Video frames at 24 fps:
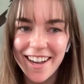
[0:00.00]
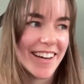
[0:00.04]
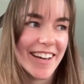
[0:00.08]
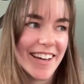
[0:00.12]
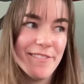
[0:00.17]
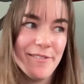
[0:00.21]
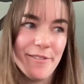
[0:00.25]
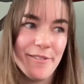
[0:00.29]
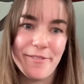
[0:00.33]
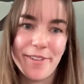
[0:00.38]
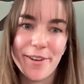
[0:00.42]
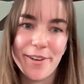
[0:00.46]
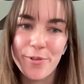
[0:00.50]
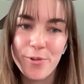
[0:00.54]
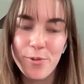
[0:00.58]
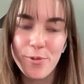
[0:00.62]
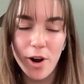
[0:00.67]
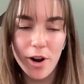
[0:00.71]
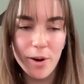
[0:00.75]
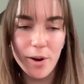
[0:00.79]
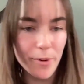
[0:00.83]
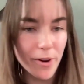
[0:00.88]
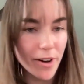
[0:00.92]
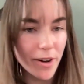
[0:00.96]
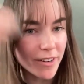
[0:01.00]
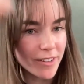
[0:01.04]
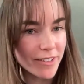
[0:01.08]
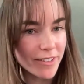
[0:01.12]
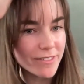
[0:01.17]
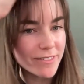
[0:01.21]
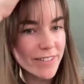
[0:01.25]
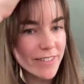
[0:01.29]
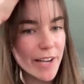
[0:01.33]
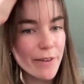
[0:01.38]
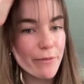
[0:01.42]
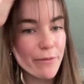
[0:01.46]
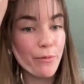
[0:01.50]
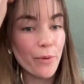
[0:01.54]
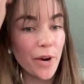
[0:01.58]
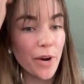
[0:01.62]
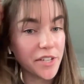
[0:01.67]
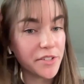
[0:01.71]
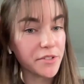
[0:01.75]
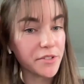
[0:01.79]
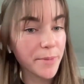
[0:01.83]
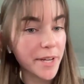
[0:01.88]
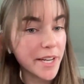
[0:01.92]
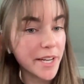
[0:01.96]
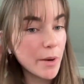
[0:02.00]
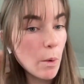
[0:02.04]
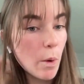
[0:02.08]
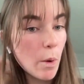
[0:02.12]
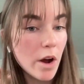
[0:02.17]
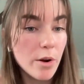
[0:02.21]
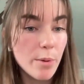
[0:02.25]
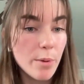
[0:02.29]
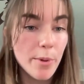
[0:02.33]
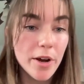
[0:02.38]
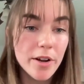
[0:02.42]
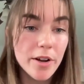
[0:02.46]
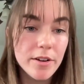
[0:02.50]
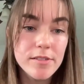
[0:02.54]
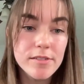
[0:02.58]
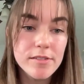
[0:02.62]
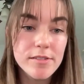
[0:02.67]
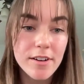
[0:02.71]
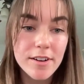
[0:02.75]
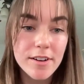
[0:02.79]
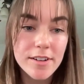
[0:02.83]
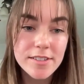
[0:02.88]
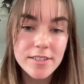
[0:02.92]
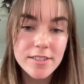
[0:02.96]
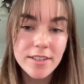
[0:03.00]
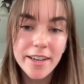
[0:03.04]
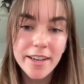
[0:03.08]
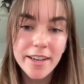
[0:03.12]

I have a favorite water bottle. I have way too many water bottles, honestly.